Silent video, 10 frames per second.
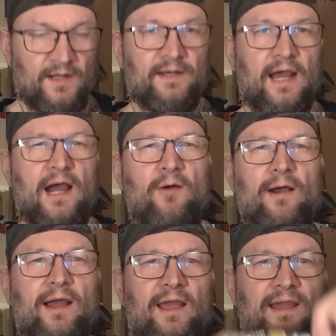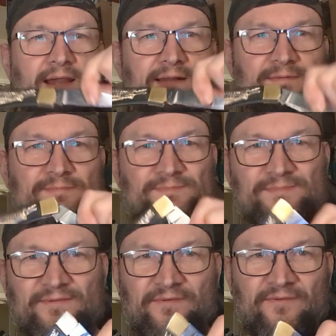Now I
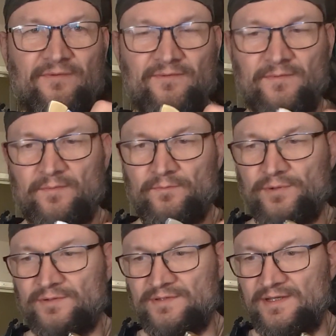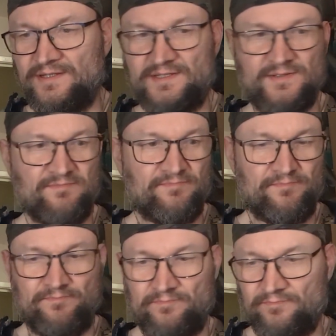put this
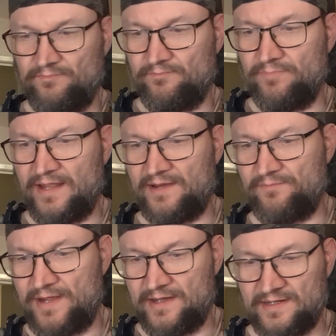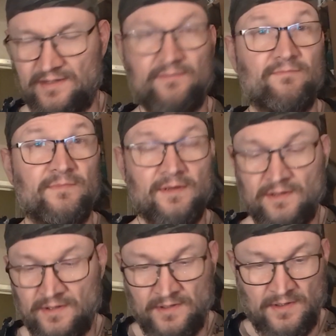blade back in
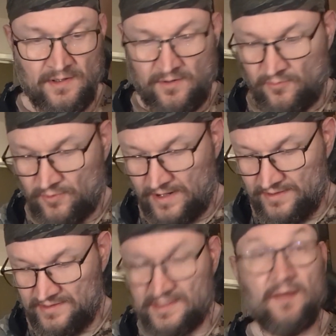where it